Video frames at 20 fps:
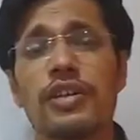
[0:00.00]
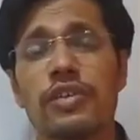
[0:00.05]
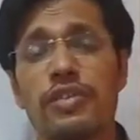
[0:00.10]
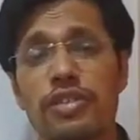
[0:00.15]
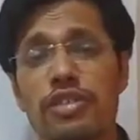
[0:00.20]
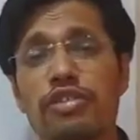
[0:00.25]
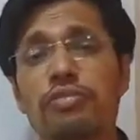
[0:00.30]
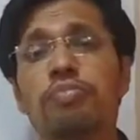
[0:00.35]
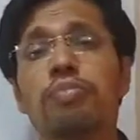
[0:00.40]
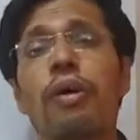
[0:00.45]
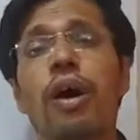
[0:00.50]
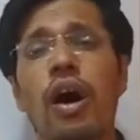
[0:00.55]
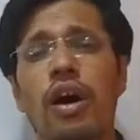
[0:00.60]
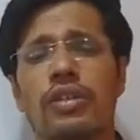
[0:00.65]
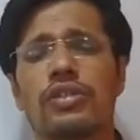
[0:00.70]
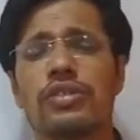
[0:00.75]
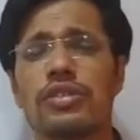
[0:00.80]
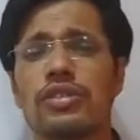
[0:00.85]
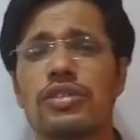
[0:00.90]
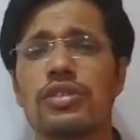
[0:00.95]

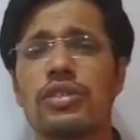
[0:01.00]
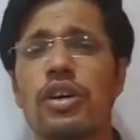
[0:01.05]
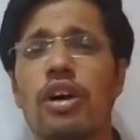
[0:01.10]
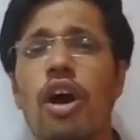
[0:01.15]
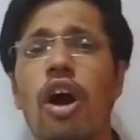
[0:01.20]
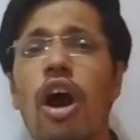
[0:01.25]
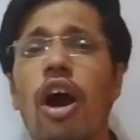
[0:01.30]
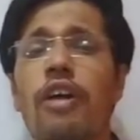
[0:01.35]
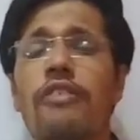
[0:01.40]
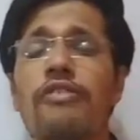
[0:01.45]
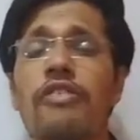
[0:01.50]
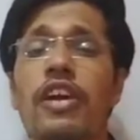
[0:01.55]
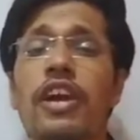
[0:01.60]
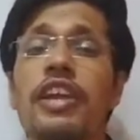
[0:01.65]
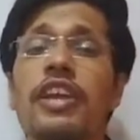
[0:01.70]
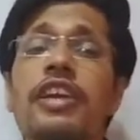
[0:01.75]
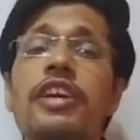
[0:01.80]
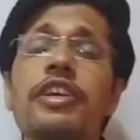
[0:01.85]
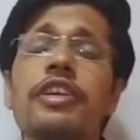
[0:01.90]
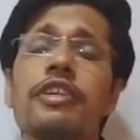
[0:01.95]
response of
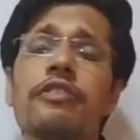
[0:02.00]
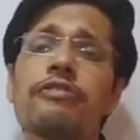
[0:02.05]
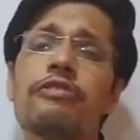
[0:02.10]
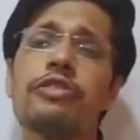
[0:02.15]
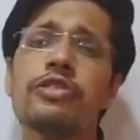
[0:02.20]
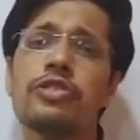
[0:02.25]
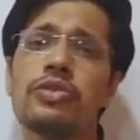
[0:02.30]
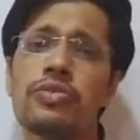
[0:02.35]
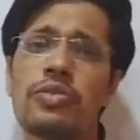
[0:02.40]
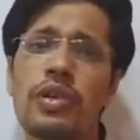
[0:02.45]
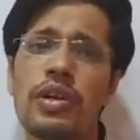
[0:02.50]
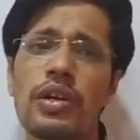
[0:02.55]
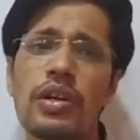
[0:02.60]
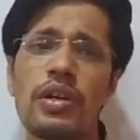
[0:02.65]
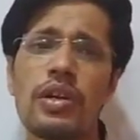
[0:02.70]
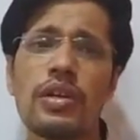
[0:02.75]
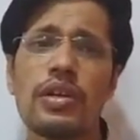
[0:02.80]
any individual,